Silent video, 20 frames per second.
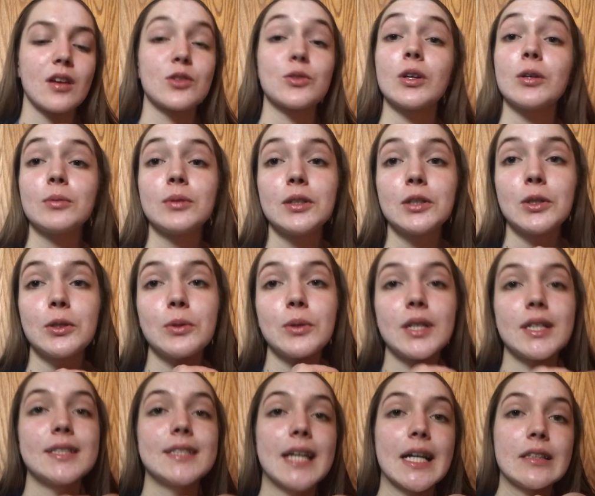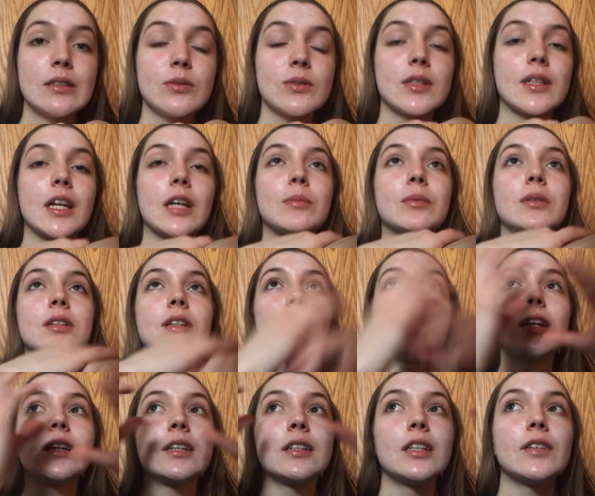So I don't really know exactly what's going to happen.
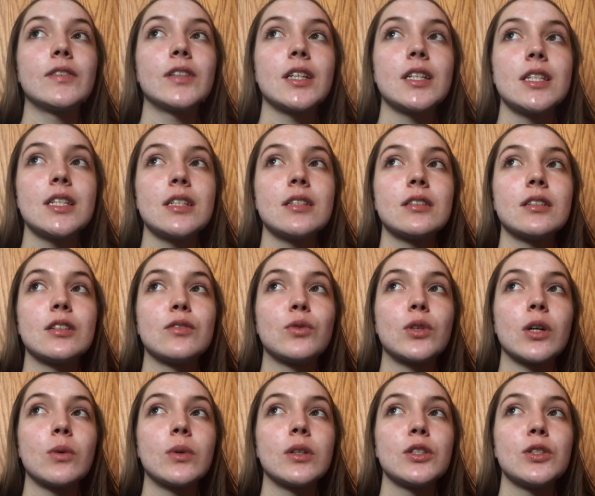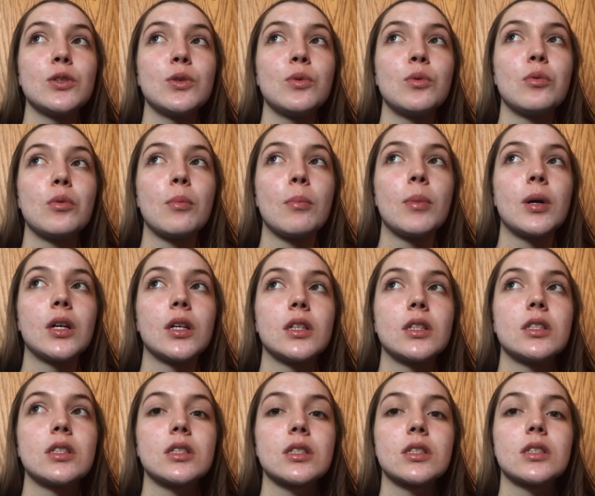I can have an idea of what I want to do,
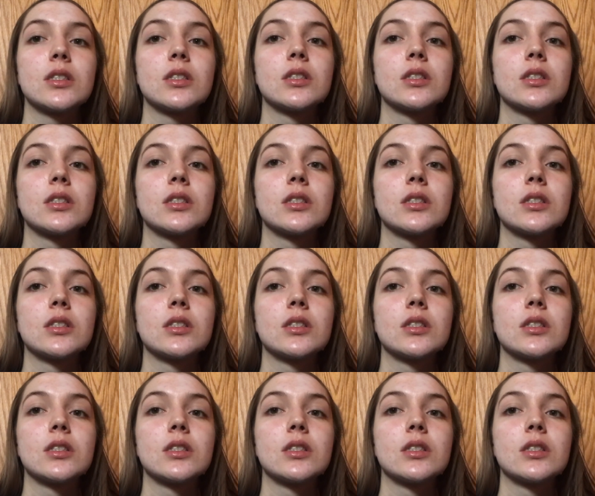but